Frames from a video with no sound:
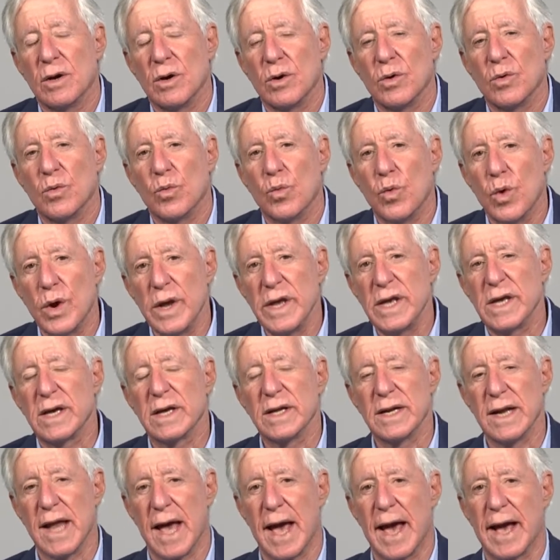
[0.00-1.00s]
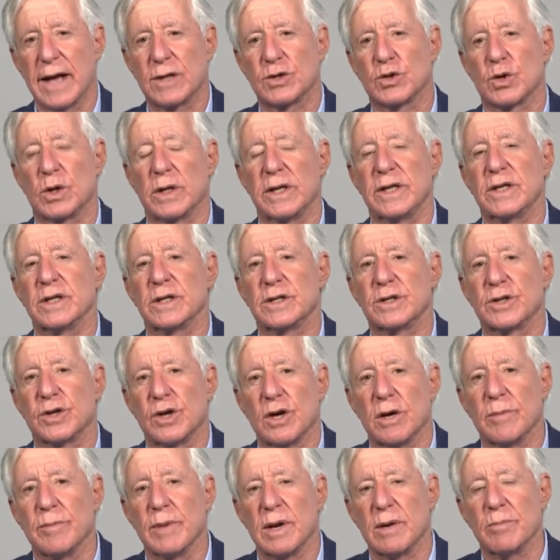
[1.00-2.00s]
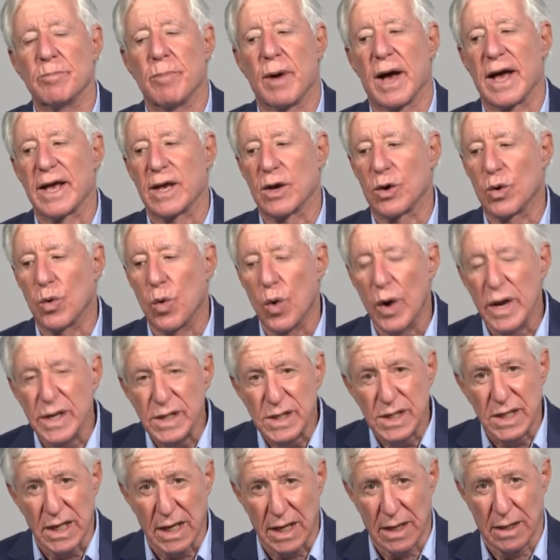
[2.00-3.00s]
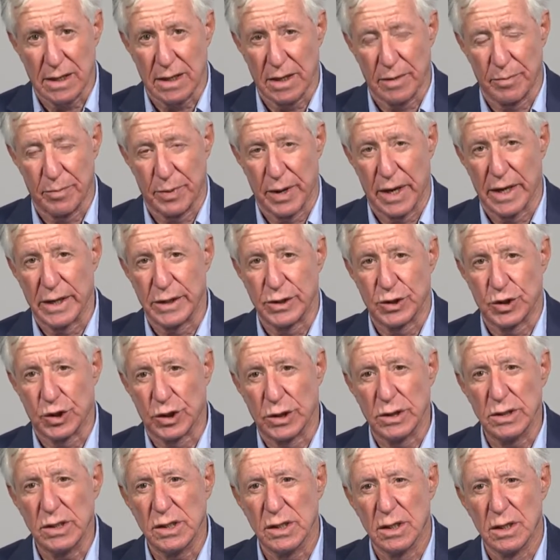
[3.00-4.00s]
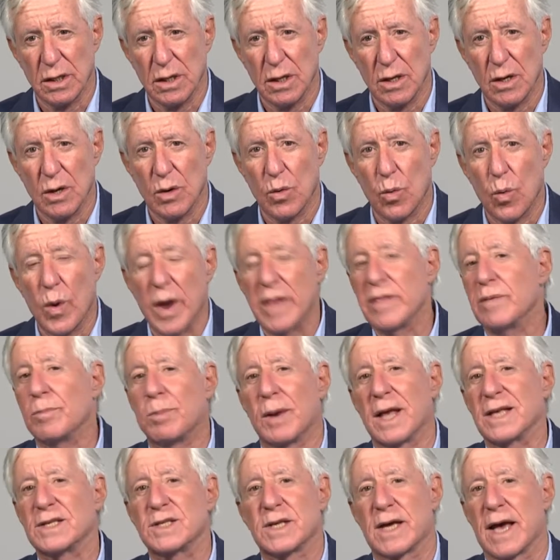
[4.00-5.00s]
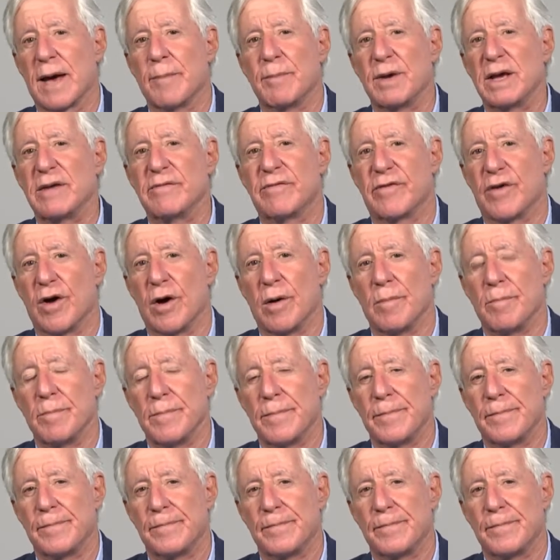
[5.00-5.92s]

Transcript: we can actually determine by quizzing the patient where the blood's coming from.